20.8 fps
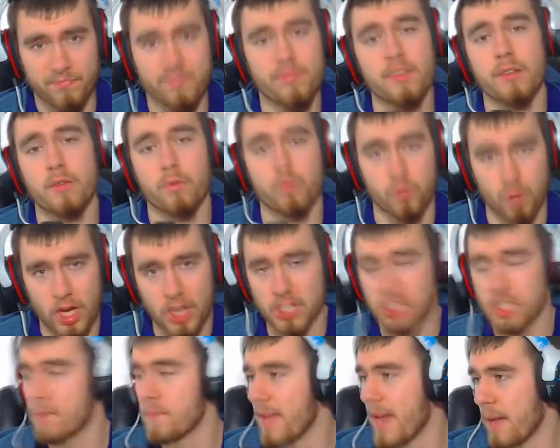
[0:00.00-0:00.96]

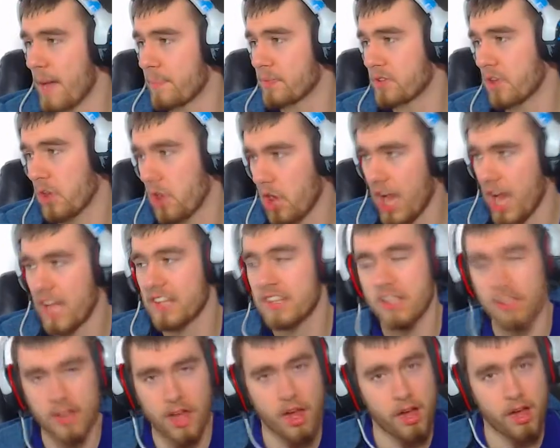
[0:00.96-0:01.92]
Russian maps, lots
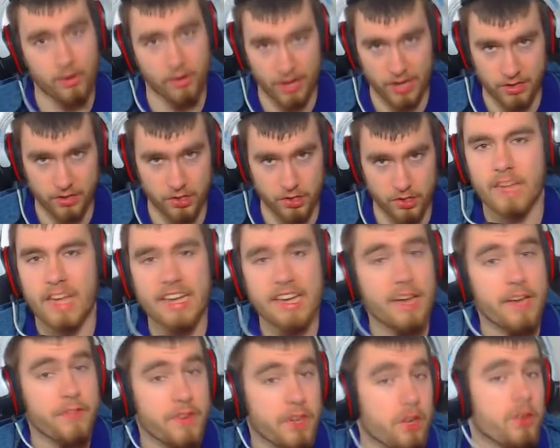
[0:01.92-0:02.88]
of long range. And
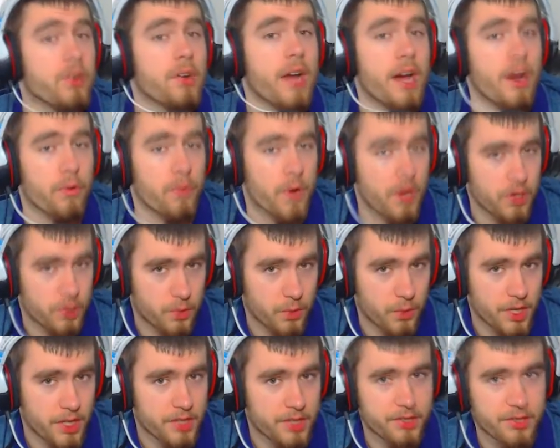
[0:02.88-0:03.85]
now, if you don't know how Rush
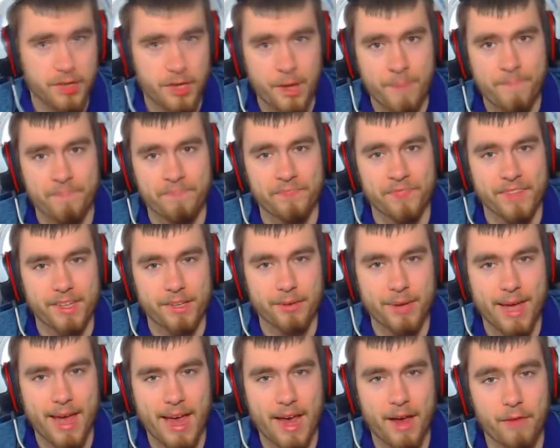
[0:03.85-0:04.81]
works, you
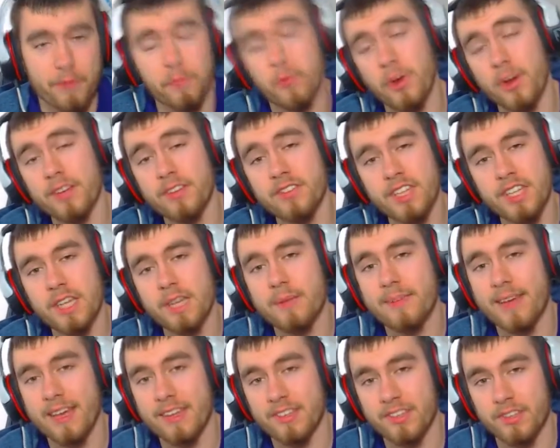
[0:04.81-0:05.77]
have one team
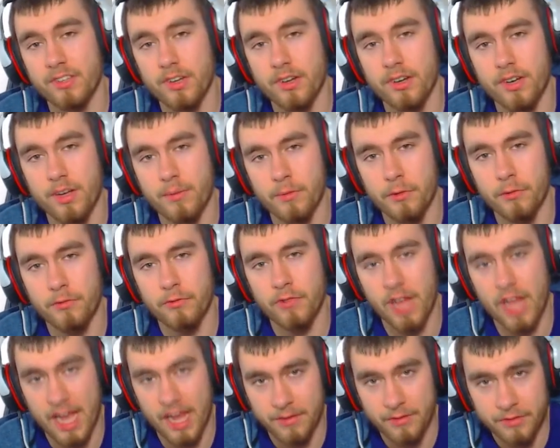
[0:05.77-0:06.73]
has a certain number of
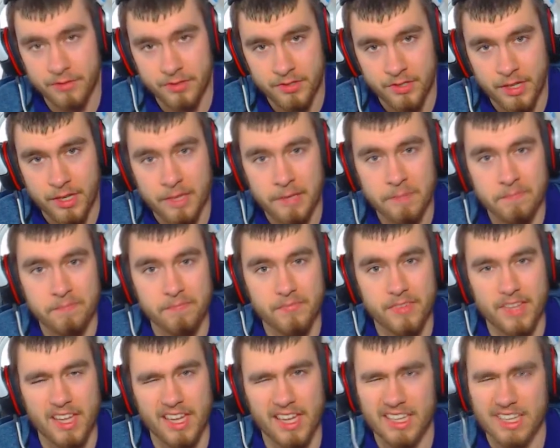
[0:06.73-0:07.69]
lives.
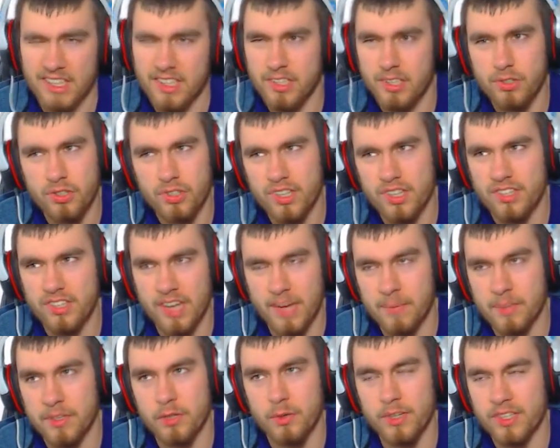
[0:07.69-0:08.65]
Like usually, it's uh,
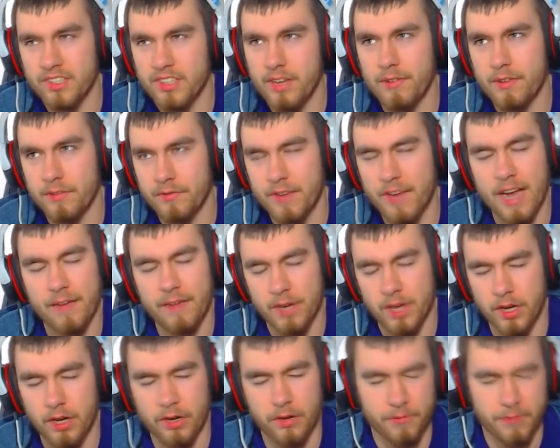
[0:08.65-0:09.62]
between 75 and
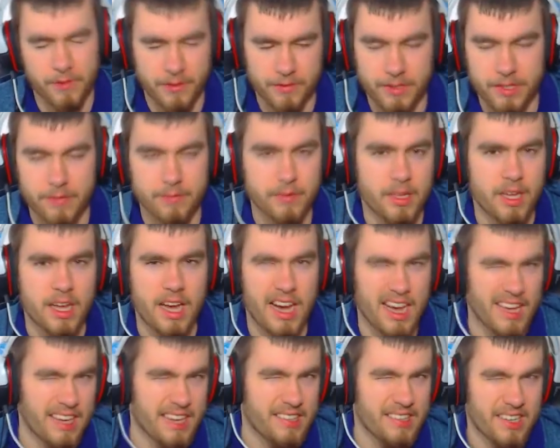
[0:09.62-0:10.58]
150
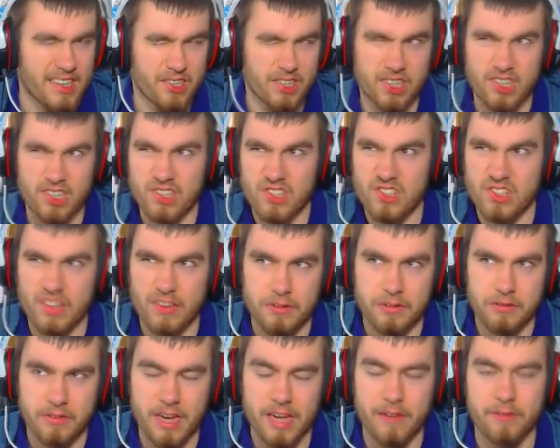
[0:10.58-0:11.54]
I think it's actually
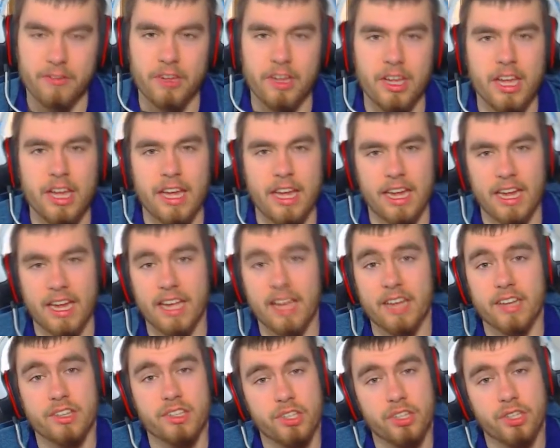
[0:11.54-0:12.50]
75.
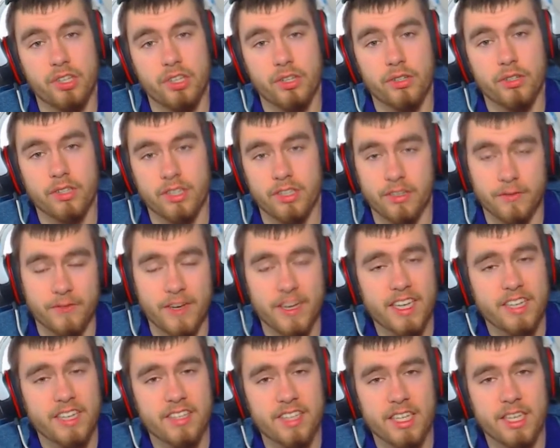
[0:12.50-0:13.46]
And you, the
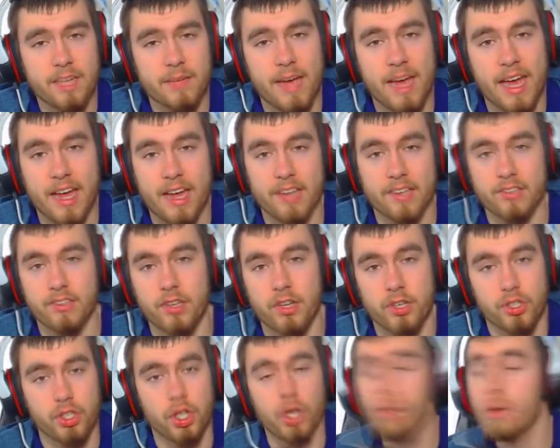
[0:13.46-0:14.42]
defending team has
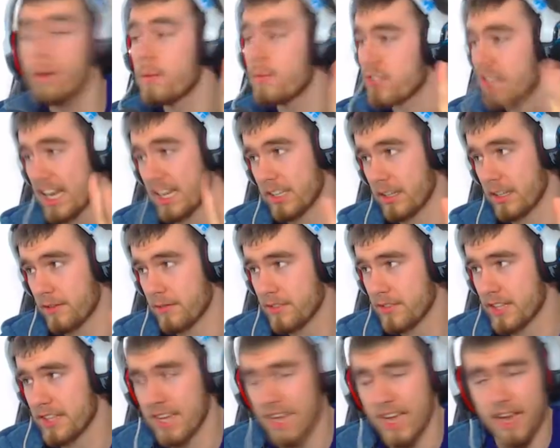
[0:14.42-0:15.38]
two objectives
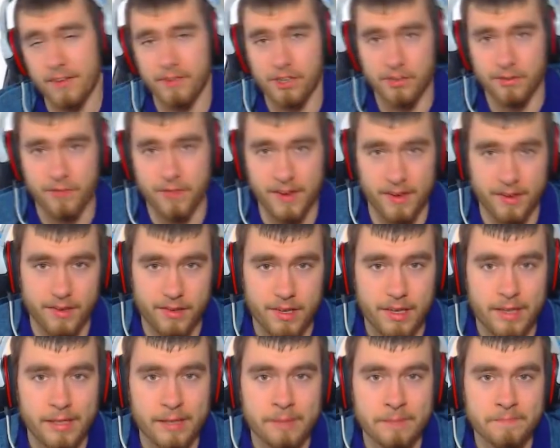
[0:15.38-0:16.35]
that they have to defend.
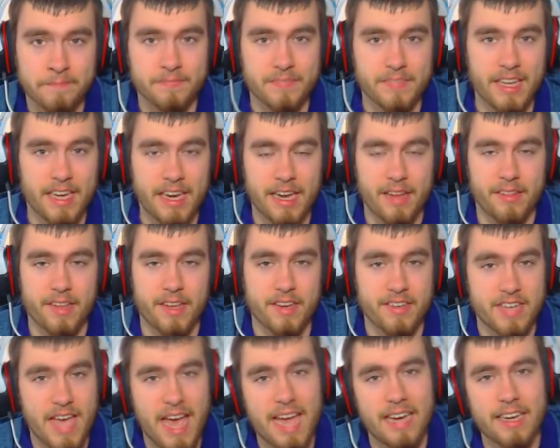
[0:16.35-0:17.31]
And the
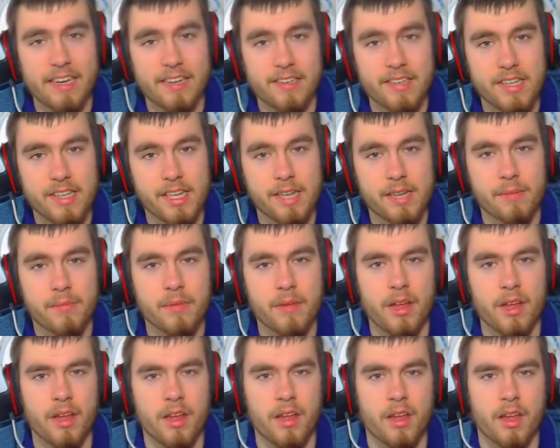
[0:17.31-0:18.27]
attacking team,
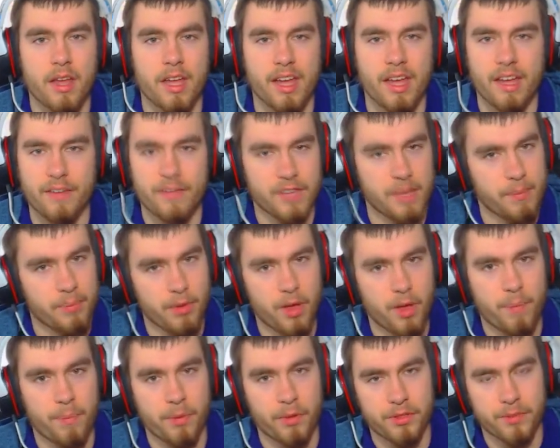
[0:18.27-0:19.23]
if they blow
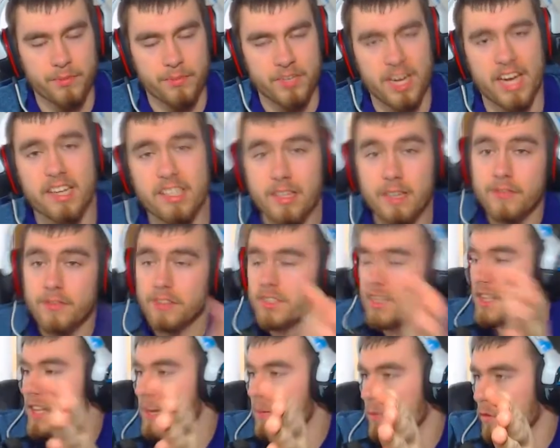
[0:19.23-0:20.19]
up both objectives,
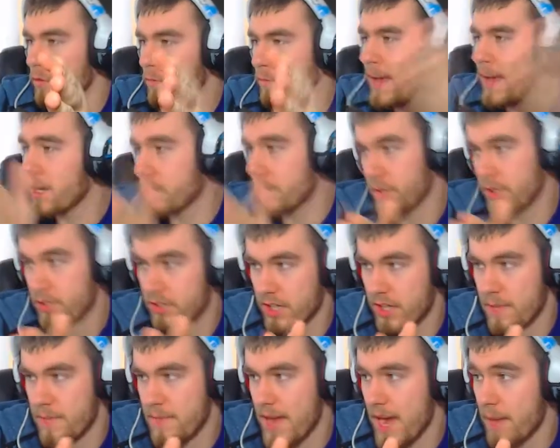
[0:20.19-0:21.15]
then they move backwards in
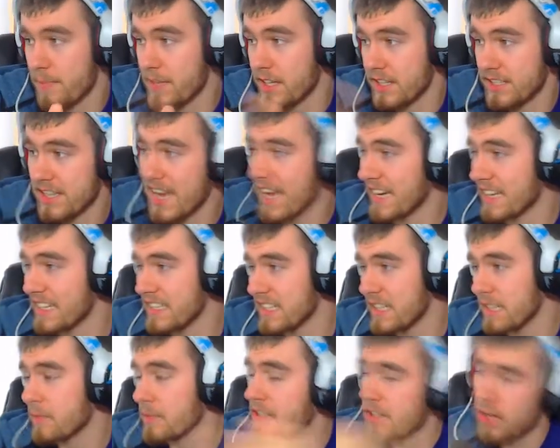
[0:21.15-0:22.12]
the map. The attacking
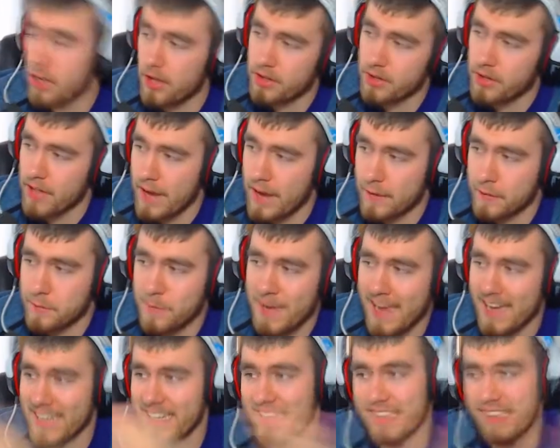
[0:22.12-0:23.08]
team gets all their lives
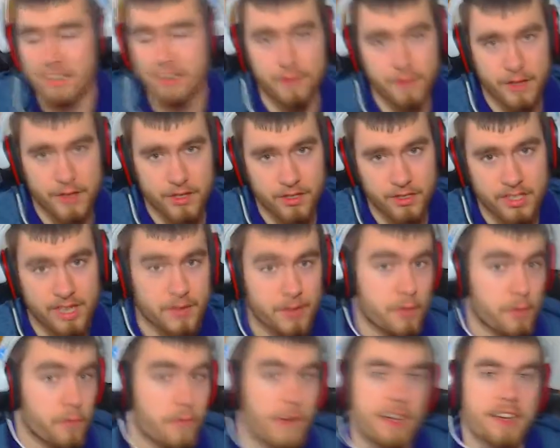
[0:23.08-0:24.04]
back, and the defenders have to
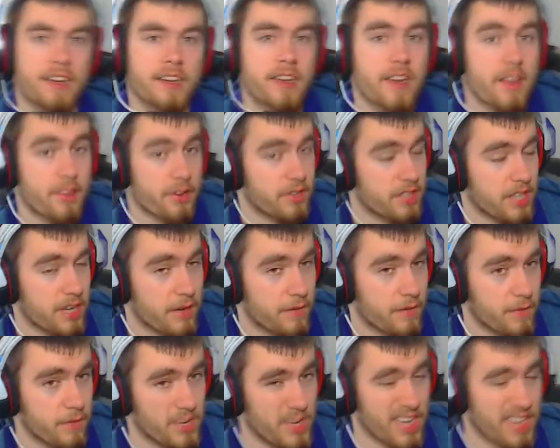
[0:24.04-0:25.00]
defend another set of
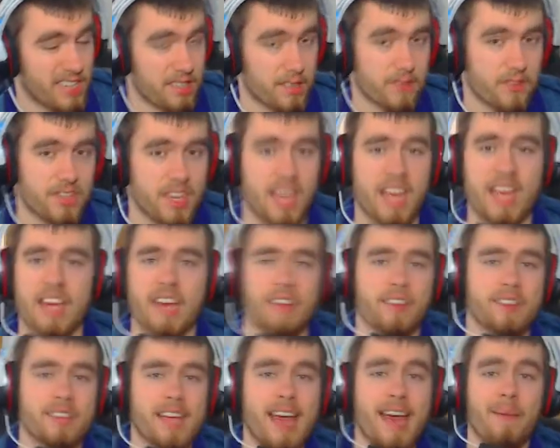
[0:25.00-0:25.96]
objectives.
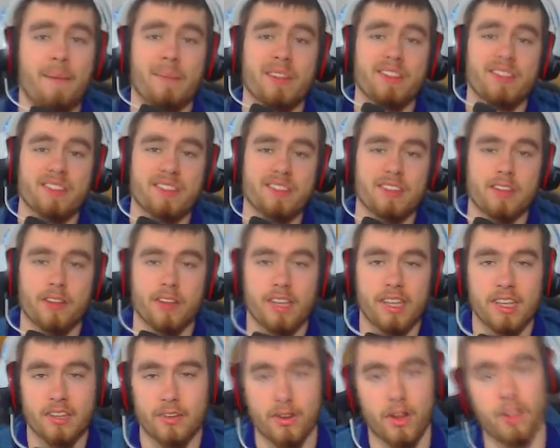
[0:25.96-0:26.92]
This happens until
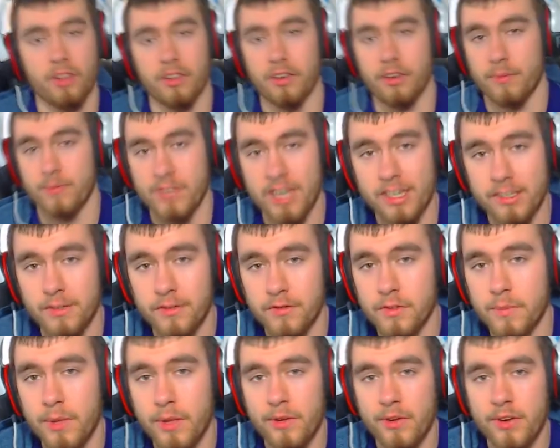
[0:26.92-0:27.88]
either all the objectives
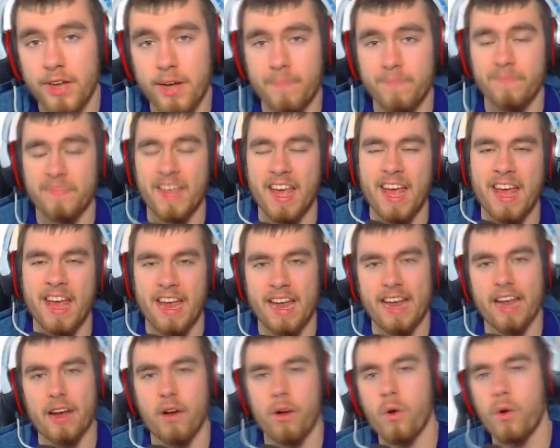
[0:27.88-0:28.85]
are blown up,
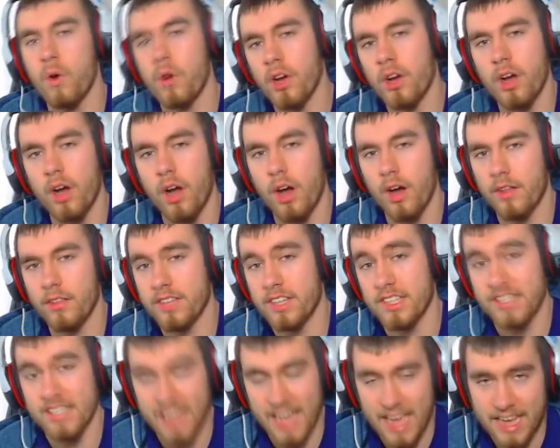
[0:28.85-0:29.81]
or all the
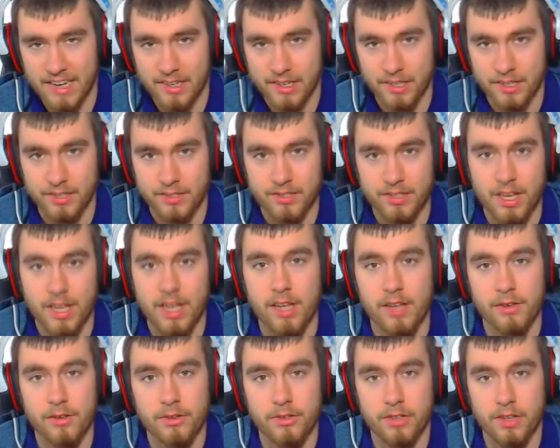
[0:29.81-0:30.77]
attackers
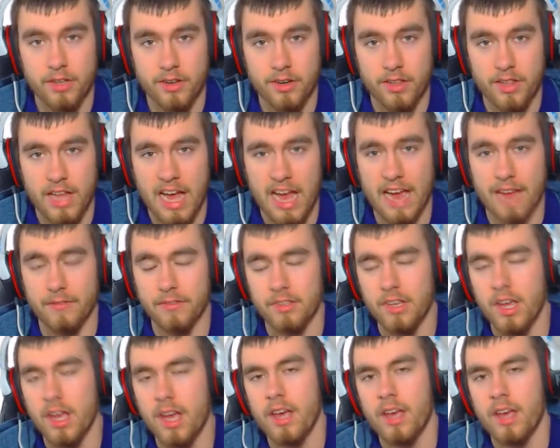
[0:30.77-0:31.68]
lose all their lives.